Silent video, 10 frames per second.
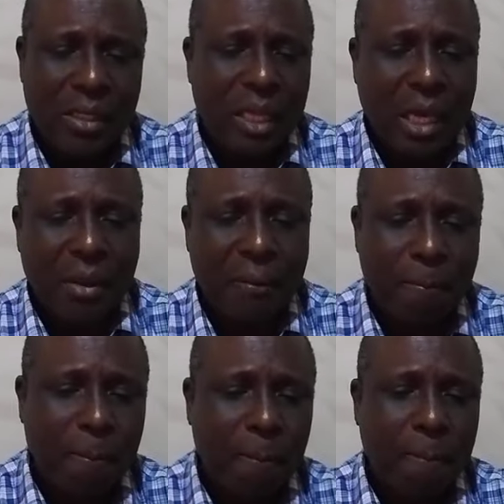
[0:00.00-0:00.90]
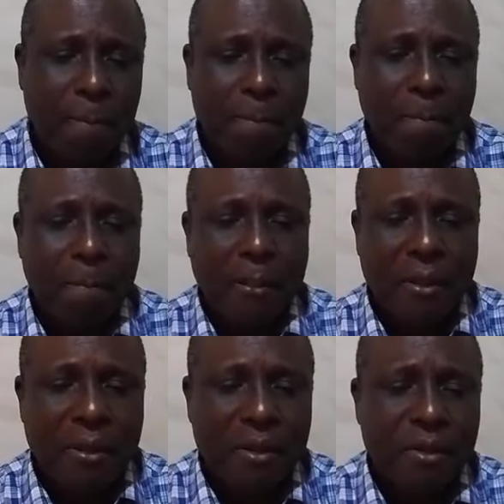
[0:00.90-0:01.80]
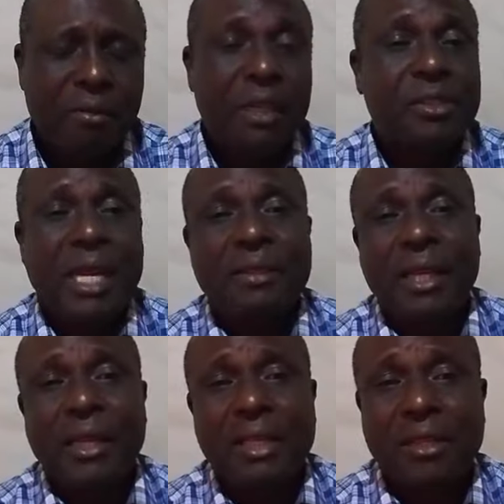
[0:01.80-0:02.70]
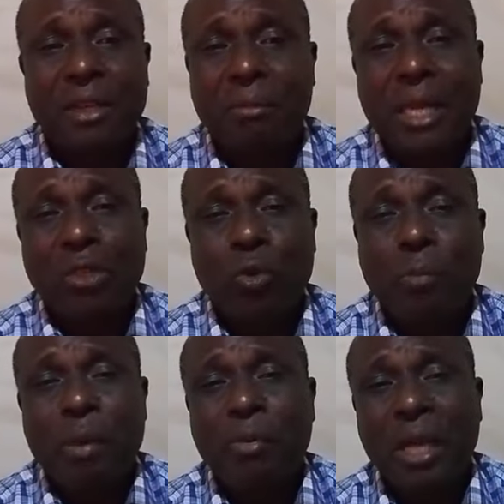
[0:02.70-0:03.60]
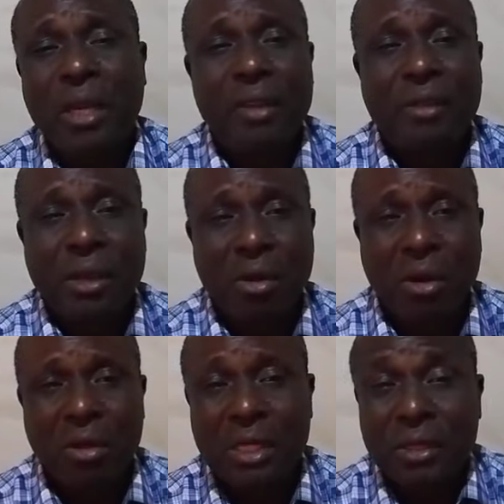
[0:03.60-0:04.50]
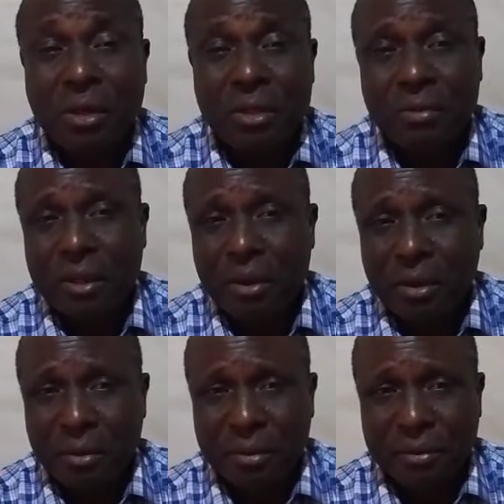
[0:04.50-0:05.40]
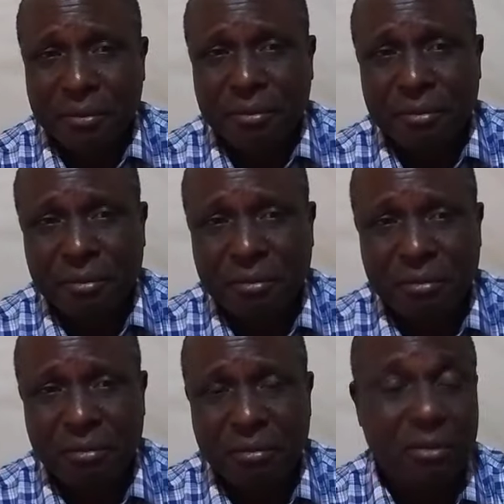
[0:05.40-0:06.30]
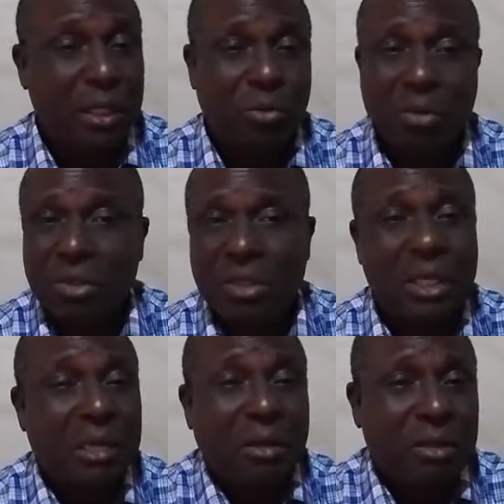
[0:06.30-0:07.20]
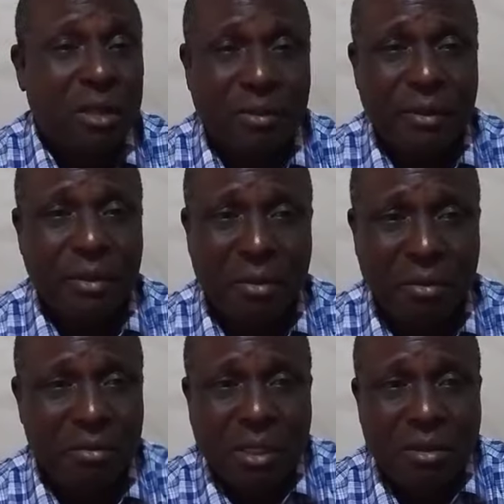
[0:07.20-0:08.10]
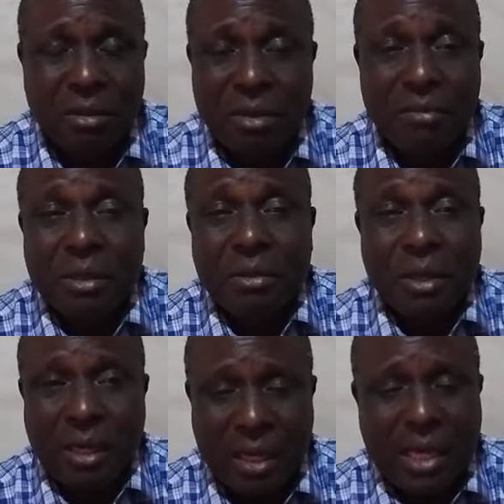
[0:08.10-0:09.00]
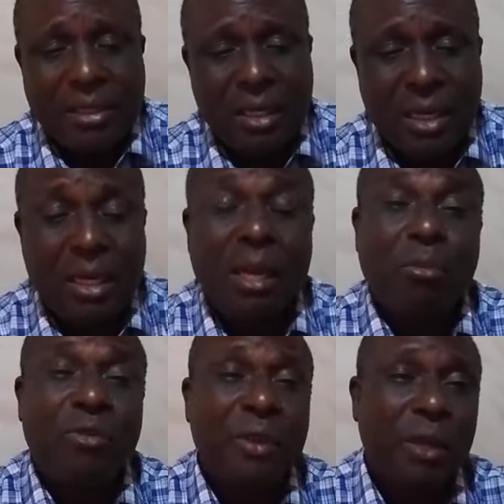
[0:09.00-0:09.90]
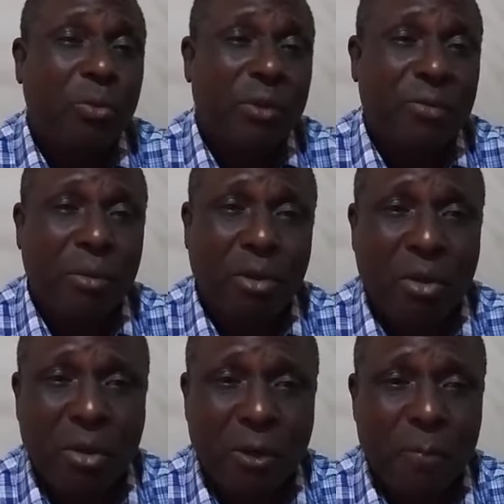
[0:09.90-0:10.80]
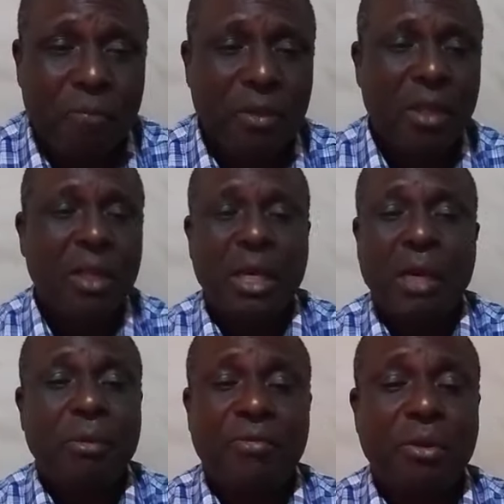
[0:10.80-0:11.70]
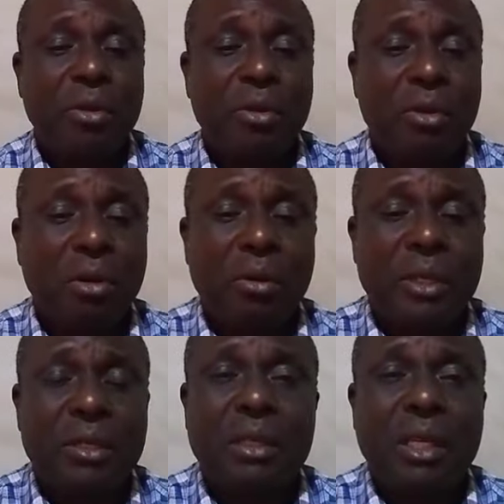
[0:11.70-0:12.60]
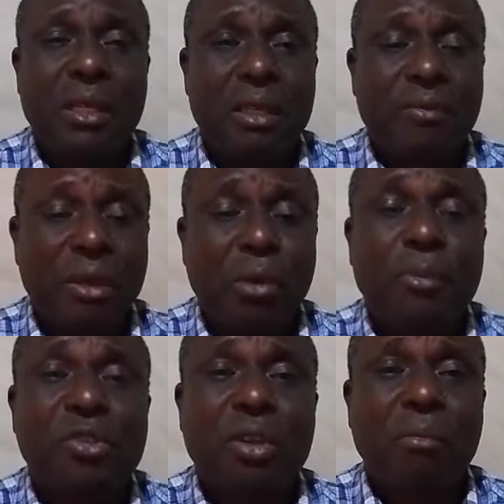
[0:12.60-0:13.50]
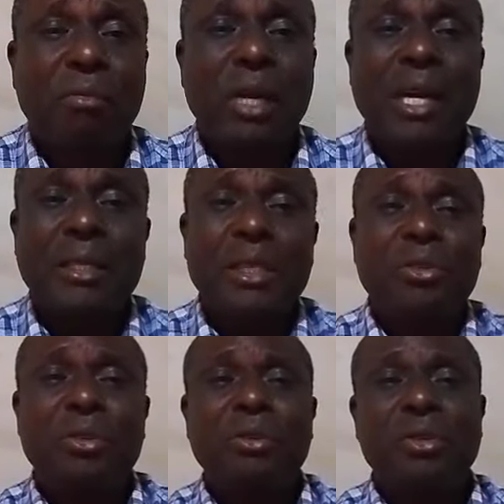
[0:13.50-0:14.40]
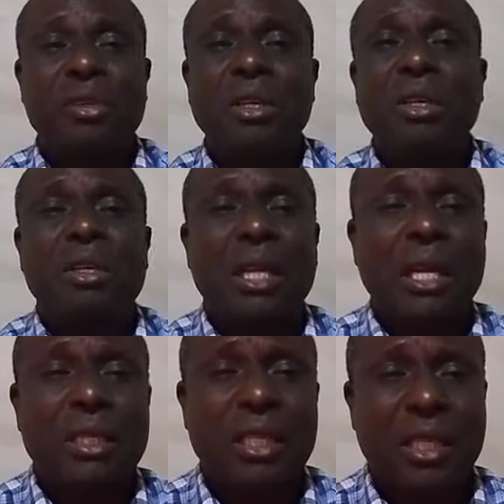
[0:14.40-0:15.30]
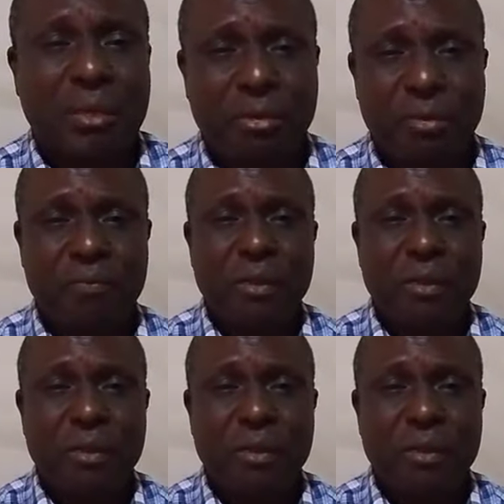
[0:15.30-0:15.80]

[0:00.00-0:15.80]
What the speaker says: Now, the sad thing is that sometimes when people are leaving God, they don't even know. They don't even realize it, that they are moving away from God. And before you know it, they develop some attitudes that are terrible.